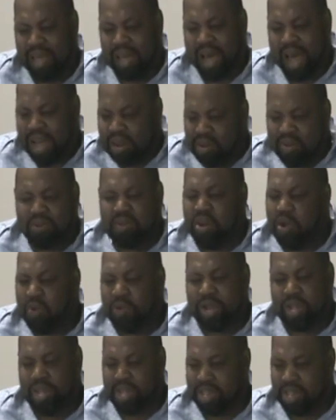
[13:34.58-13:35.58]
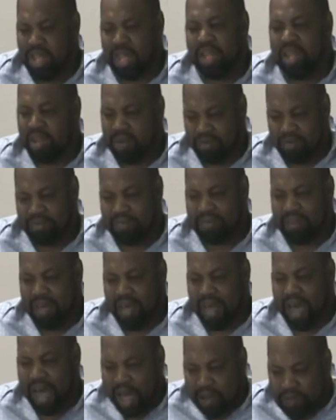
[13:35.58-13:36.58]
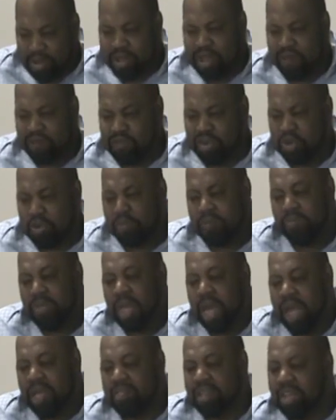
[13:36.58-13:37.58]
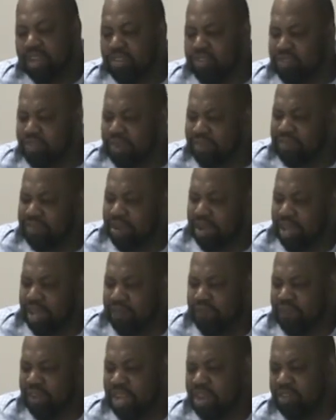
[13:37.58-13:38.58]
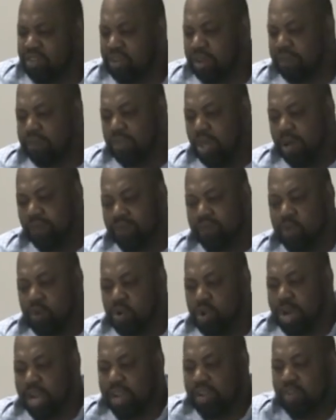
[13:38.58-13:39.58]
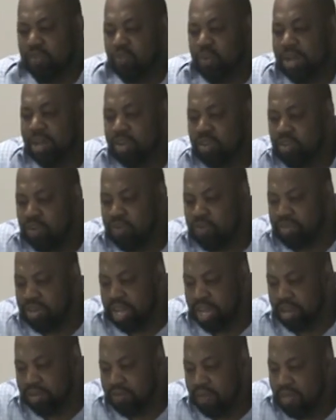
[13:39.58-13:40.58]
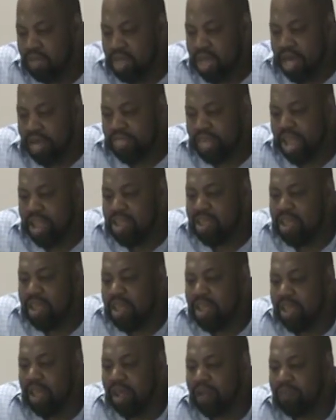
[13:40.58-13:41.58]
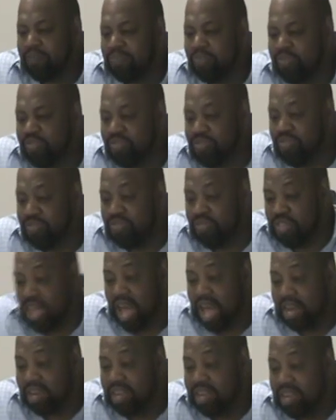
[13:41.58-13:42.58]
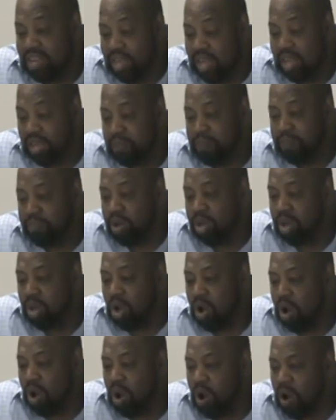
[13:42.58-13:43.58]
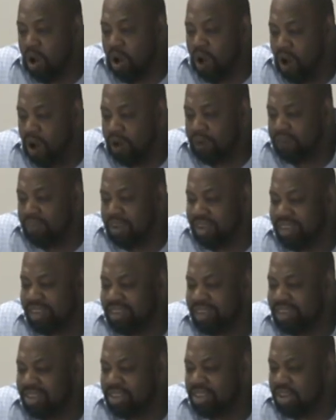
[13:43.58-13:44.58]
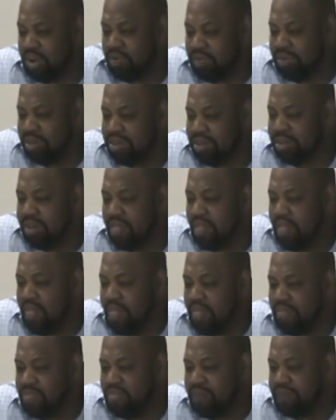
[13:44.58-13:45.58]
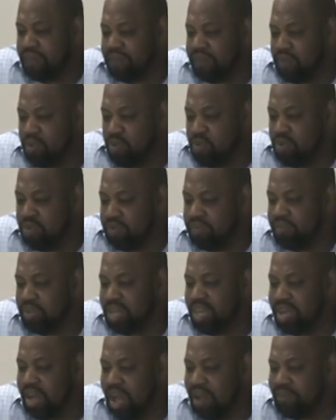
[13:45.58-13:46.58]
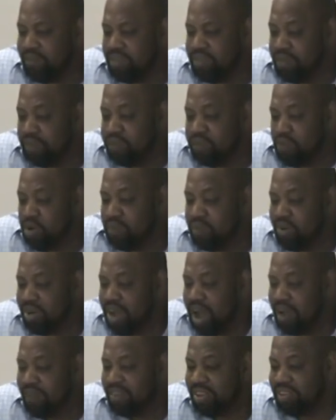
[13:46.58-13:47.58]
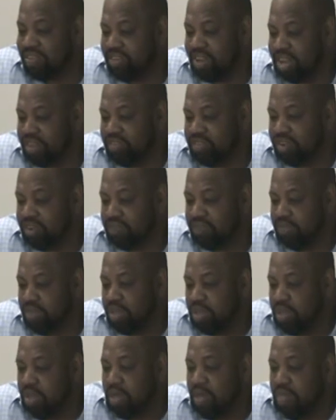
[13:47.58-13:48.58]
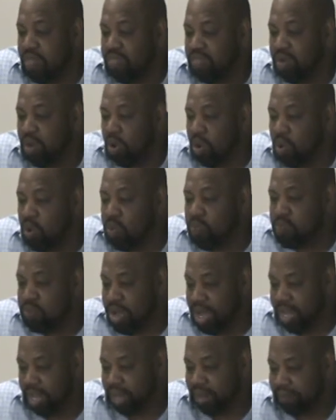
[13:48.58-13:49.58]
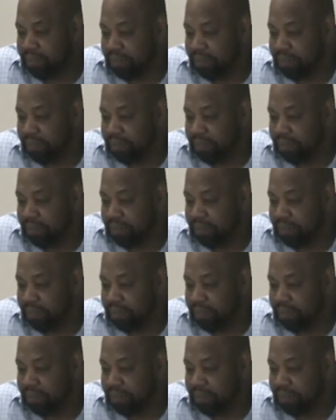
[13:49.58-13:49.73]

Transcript: I don't know anything else. I become new." And in Scripture, Ephesians four and twenty-two says that ye, that ye, but off certain the form the formal conversation, the old man,